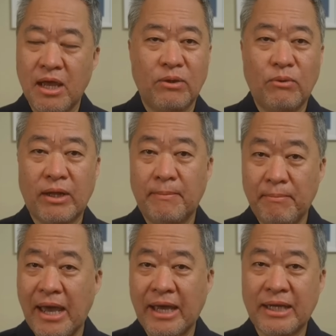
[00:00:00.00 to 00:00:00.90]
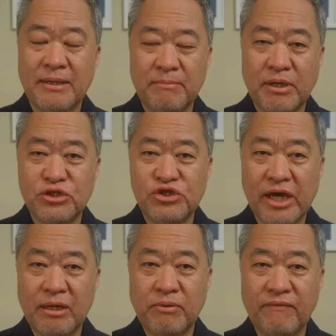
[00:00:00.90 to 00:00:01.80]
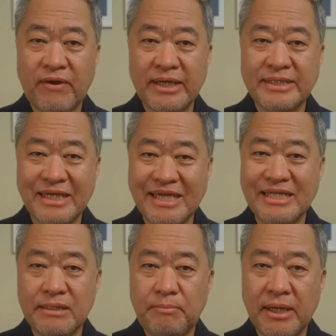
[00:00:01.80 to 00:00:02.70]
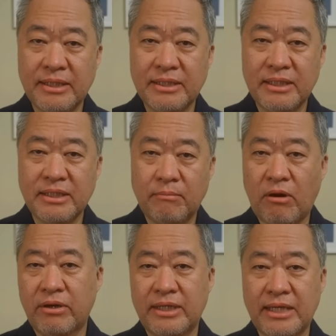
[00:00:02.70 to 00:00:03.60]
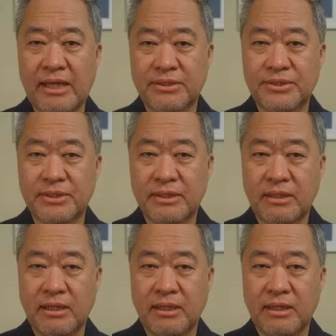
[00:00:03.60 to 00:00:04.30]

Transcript: Welcome back. My channel provides independent market analysis.